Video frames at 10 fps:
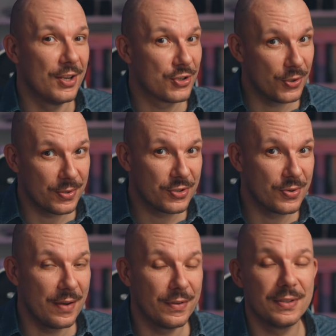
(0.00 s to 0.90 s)
short
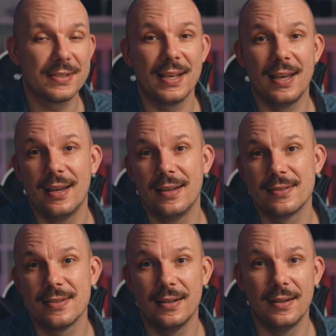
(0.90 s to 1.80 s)
travels and
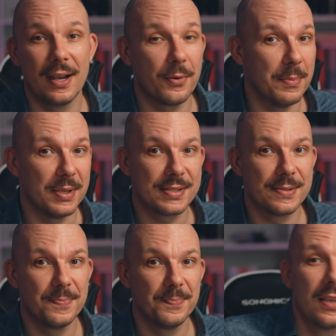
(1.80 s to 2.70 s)
agreements.
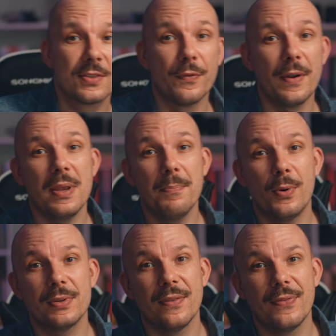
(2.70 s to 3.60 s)
So very
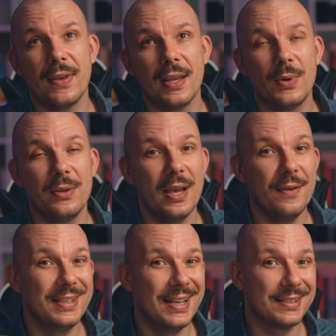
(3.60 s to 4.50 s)
important thing when you
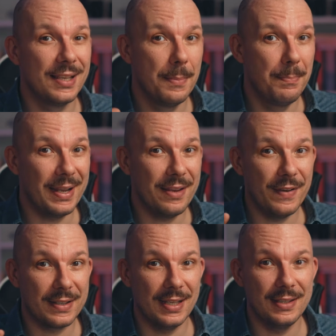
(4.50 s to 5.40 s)
have that
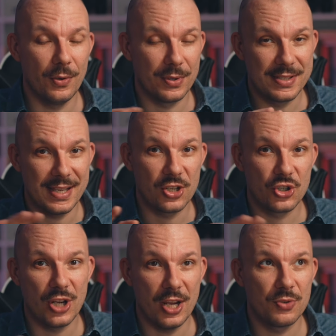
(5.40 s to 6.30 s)
Parivartana or this
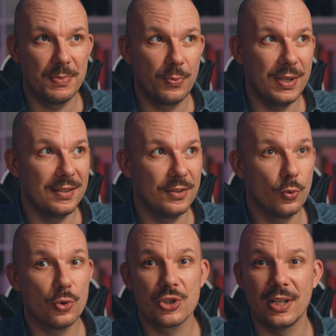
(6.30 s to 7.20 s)
exchange between the
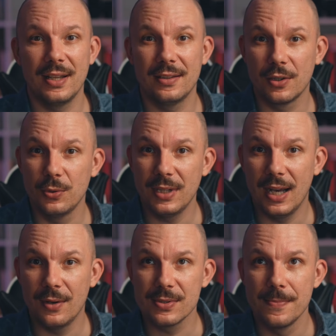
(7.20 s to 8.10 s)
Dushtana and the good
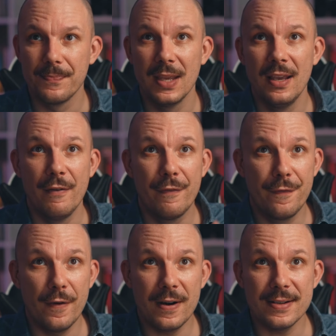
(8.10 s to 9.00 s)
house.
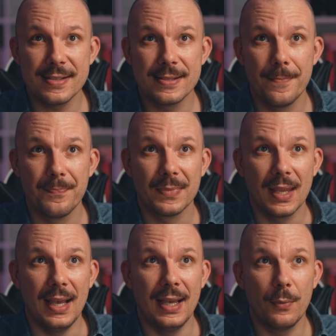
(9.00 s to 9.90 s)
First,
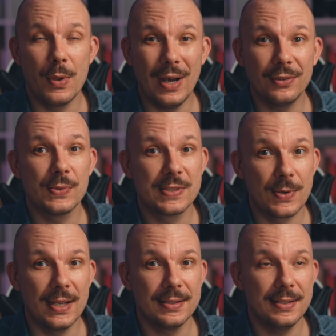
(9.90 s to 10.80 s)
we want to
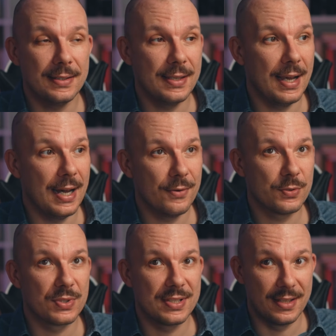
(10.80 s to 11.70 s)
strengthen the house
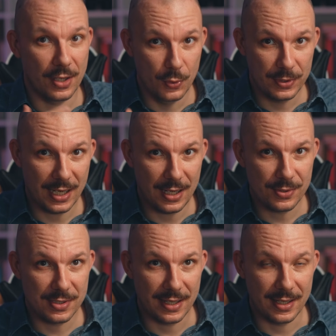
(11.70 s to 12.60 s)
which is in the good
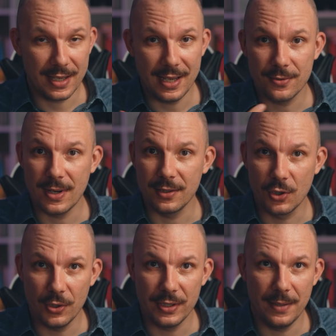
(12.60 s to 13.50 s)
house, like in Kendra and
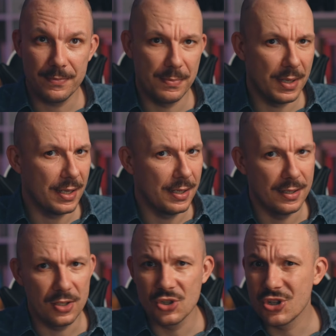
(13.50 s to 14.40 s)
Kona, by
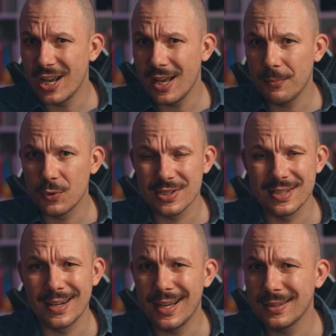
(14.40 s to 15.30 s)
gem, which is
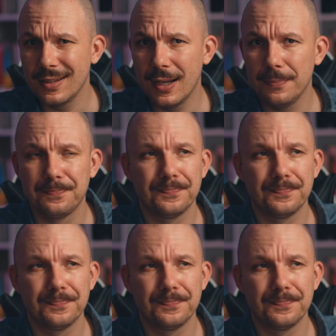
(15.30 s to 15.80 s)
the Ratna,